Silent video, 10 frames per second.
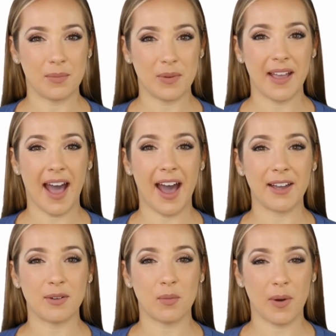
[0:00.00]
with a
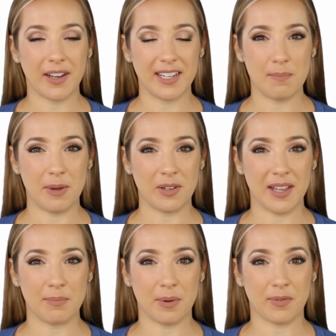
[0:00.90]
higher quality
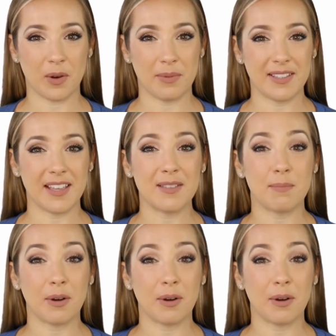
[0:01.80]
build and performance that's